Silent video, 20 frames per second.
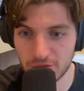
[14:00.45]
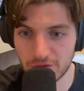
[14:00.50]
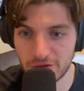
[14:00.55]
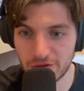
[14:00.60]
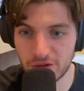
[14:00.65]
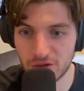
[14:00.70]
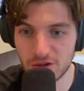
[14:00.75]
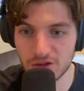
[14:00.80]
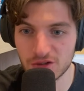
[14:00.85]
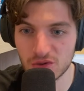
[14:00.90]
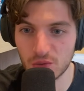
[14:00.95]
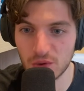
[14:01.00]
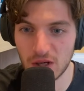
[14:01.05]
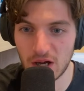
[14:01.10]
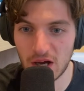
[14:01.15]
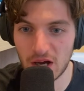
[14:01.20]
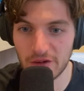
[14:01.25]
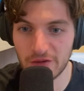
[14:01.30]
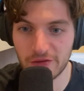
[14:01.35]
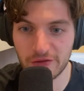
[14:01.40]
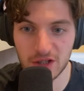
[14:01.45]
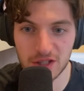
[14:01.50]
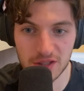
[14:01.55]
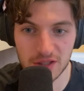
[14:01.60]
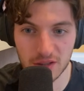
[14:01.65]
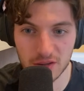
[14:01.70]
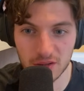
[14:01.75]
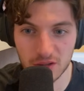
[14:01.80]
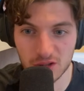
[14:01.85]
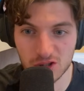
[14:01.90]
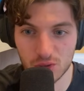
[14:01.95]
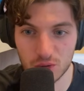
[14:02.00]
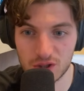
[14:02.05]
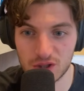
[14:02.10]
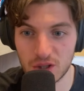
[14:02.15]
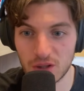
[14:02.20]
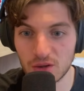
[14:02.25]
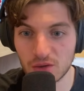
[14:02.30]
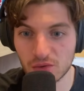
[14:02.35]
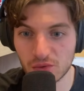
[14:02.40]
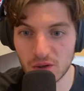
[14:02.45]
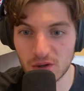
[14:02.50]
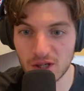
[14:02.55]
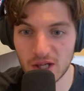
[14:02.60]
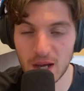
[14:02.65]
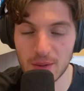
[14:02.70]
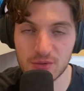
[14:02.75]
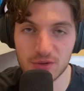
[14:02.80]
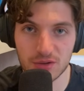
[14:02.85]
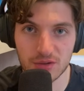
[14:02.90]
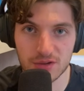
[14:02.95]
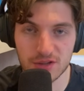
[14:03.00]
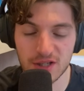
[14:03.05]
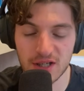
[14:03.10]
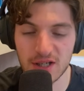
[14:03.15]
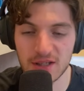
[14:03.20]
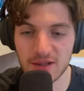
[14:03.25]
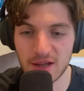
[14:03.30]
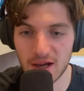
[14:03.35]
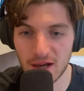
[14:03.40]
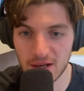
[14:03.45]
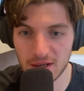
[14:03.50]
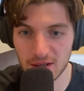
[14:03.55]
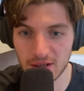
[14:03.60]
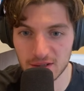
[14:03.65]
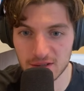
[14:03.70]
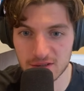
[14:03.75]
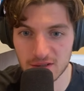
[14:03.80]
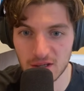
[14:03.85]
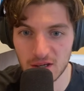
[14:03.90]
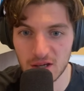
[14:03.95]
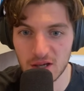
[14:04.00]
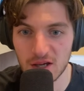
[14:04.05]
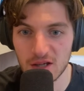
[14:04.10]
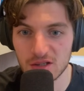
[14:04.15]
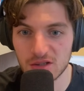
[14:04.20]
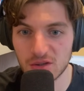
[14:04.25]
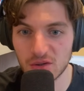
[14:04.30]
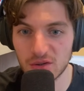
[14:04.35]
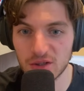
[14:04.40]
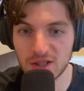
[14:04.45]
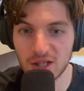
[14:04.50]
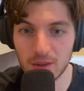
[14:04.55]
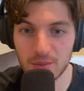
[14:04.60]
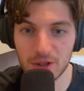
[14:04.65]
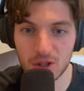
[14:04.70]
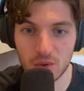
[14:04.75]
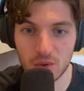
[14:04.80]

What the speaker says: First, we have fleeting notes, which are raw captures and highlights. So it can be